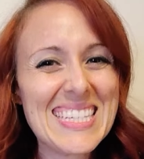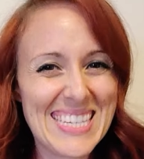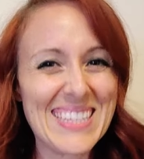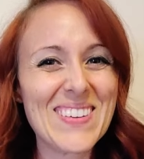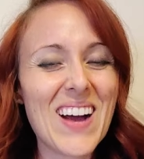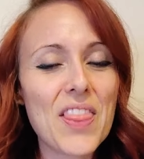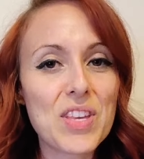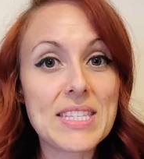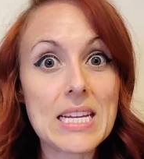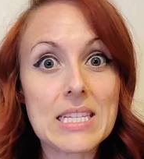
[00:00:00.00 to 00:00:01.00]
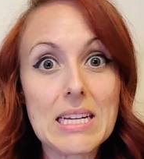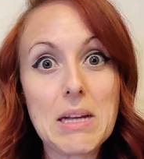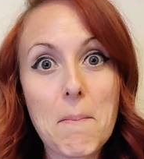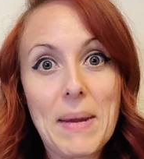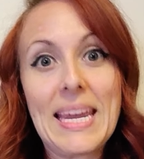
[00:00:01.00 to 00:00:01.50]
to the
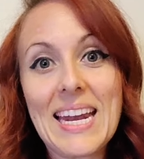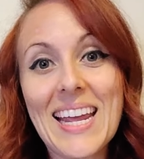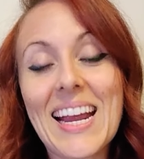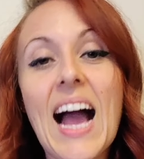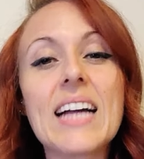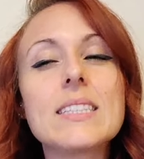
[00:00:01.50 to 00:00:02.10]
season beginning.